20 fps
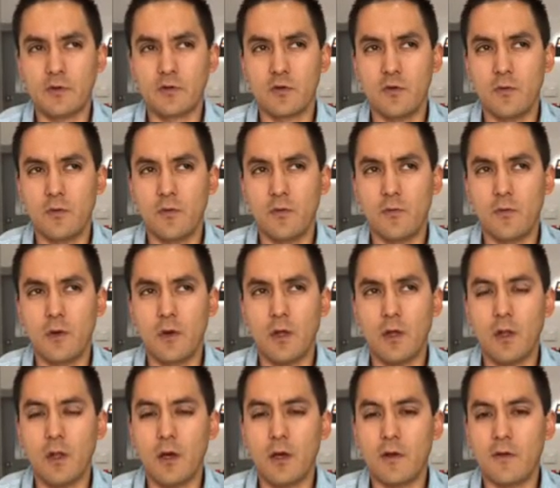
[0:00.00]
So a
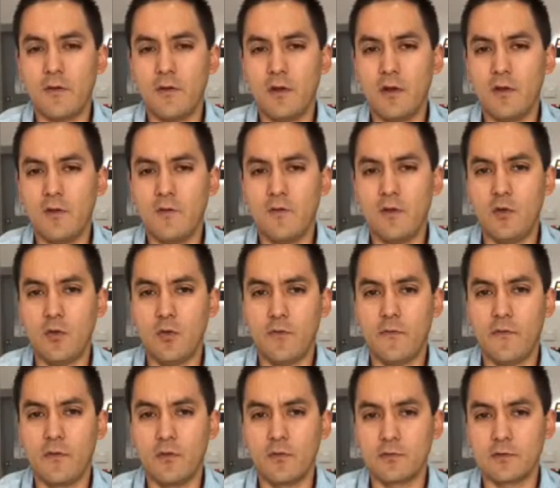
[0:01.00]
lot of these newer
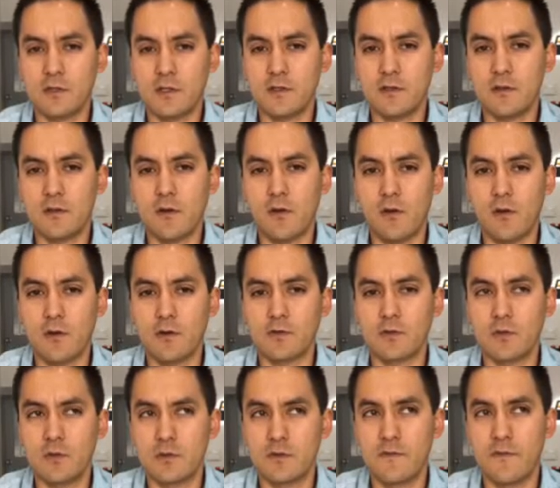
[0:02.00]
fuel injected
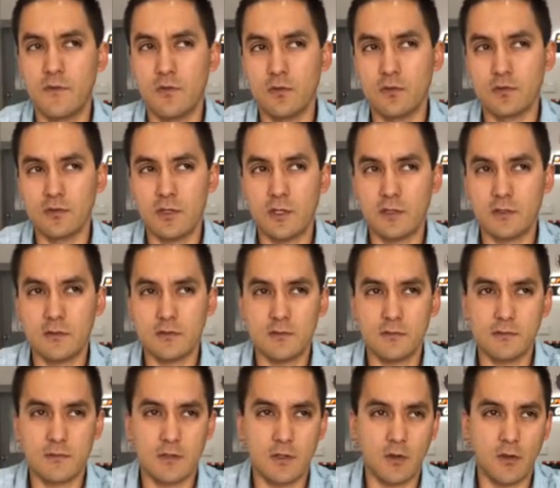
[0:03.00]
cars, which fuel
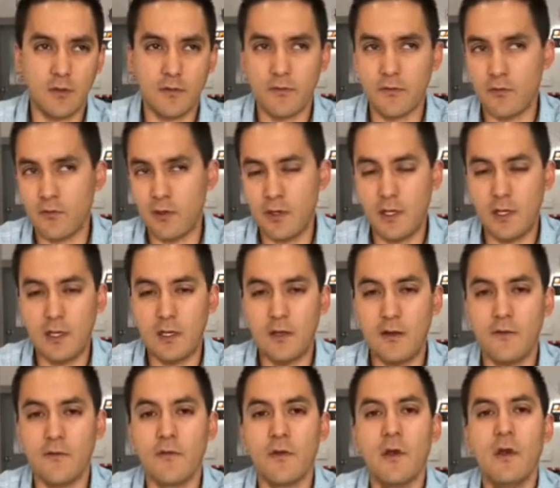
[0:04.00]
injection started through the
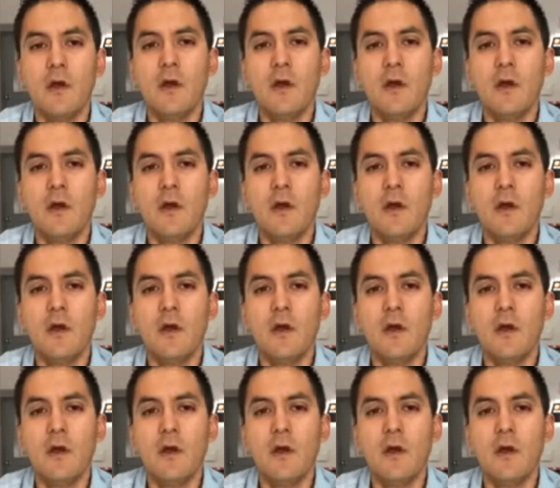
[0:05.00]
80s,